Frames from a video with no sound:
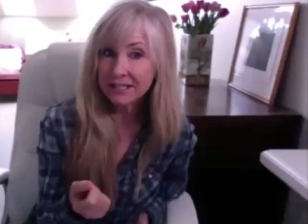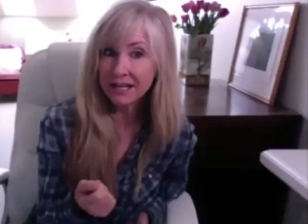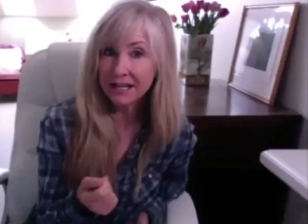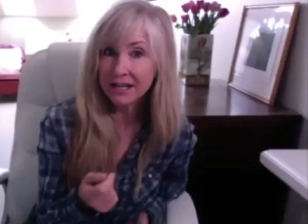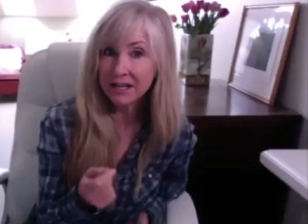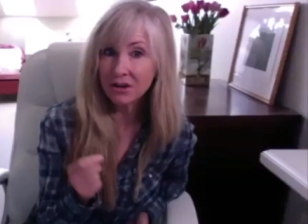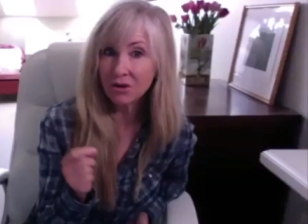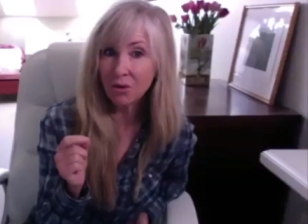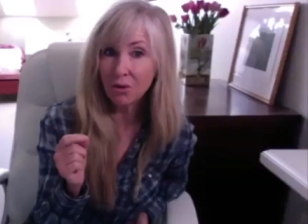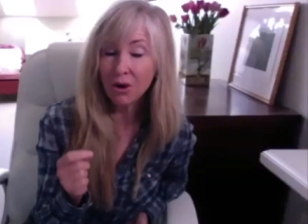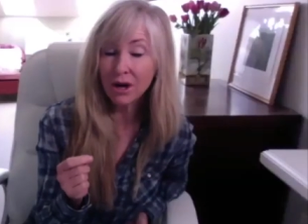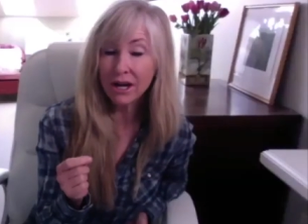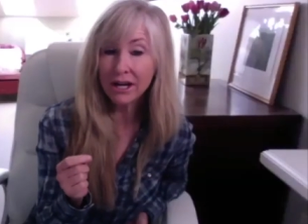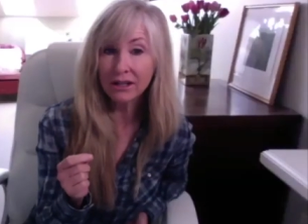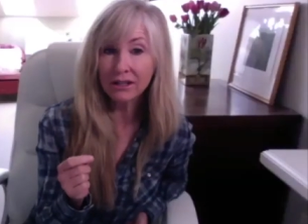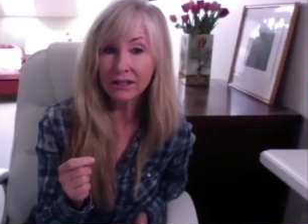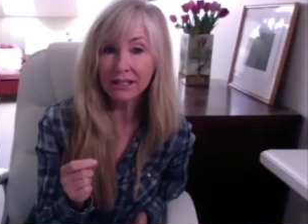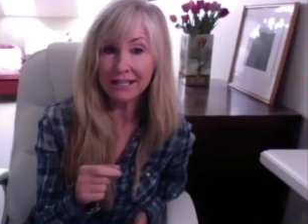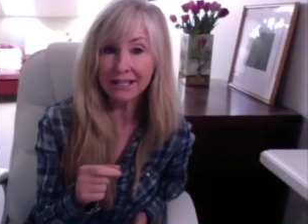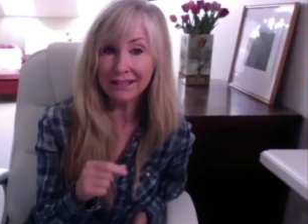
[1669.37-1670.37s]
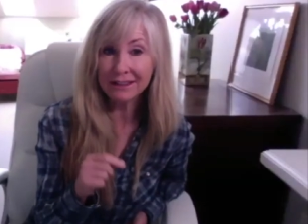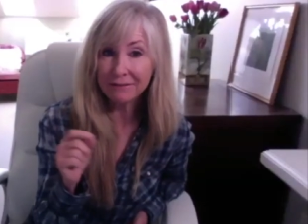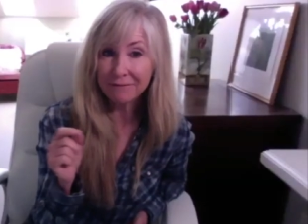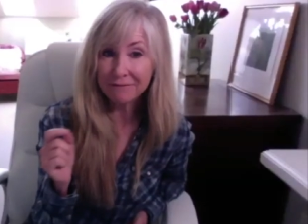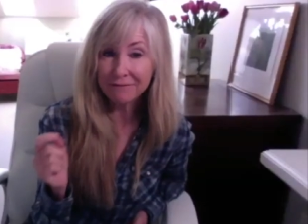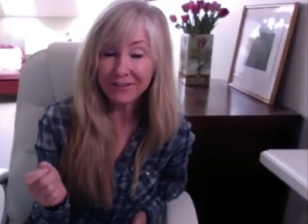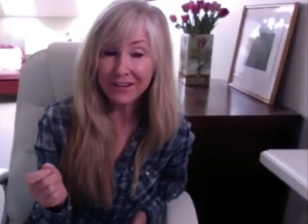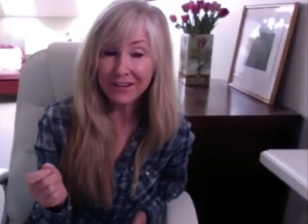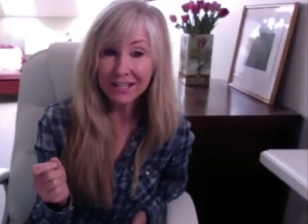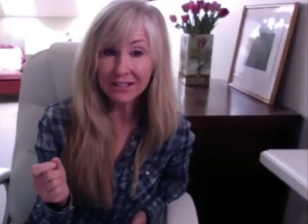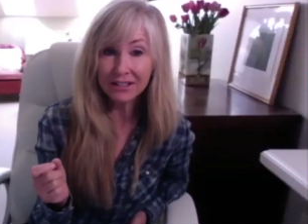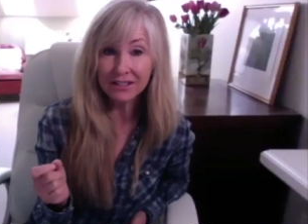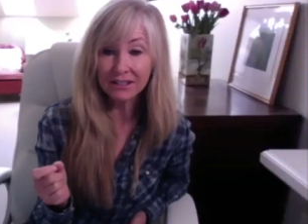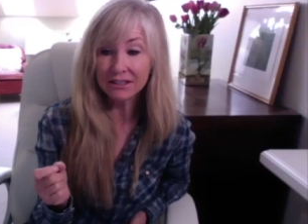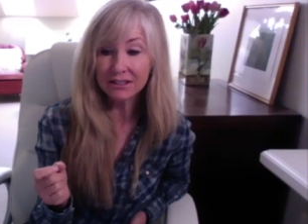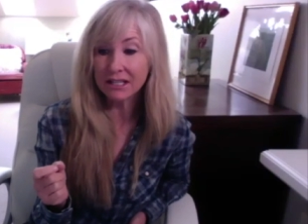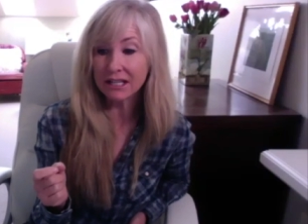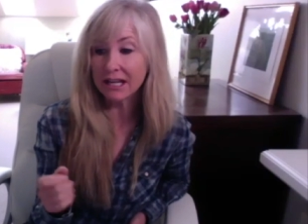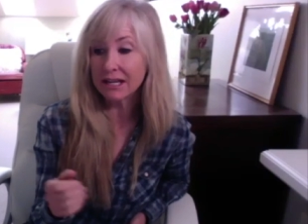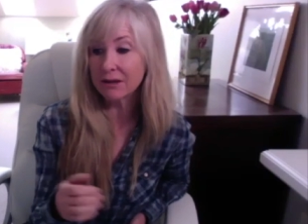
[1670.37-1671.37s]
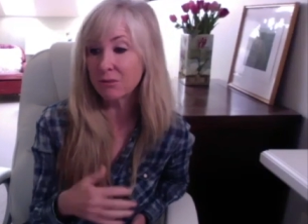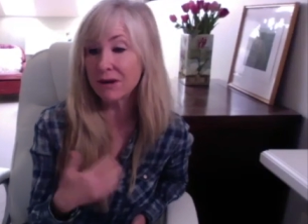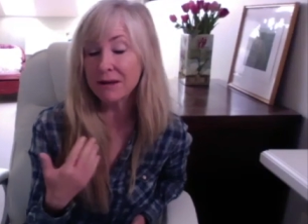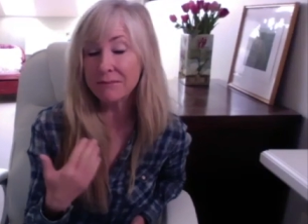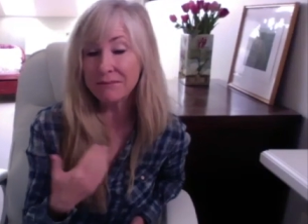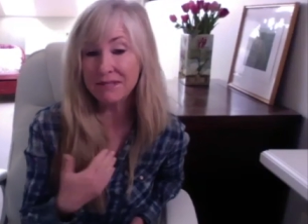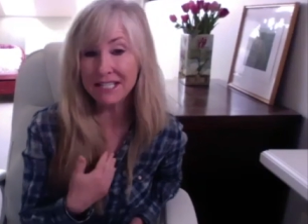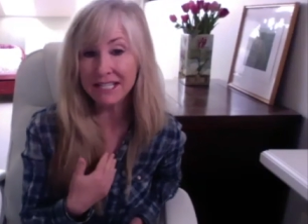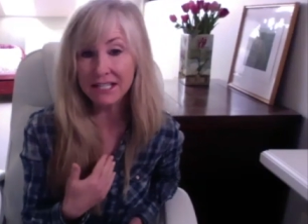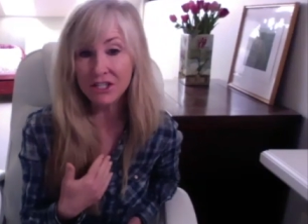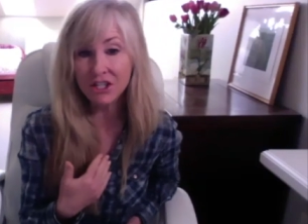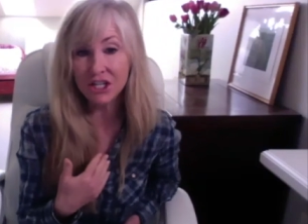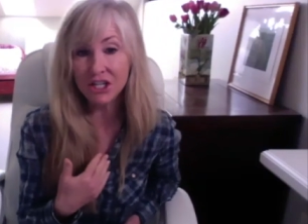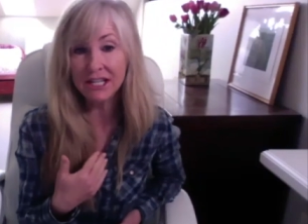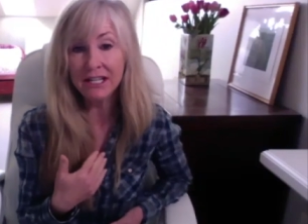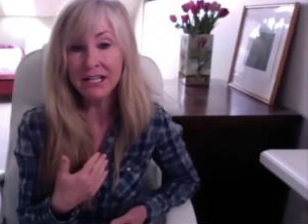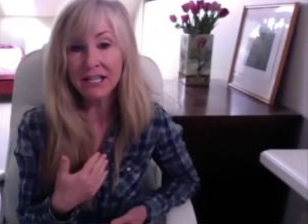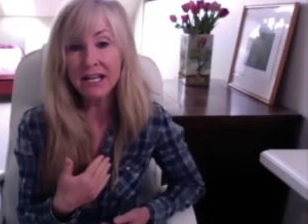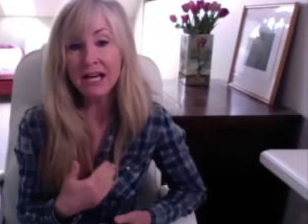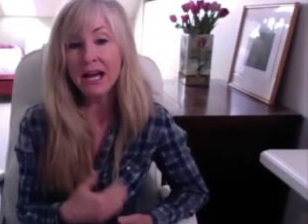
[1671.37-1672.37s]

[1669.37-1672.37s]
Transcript: in oil in the field, like when I'm teaching,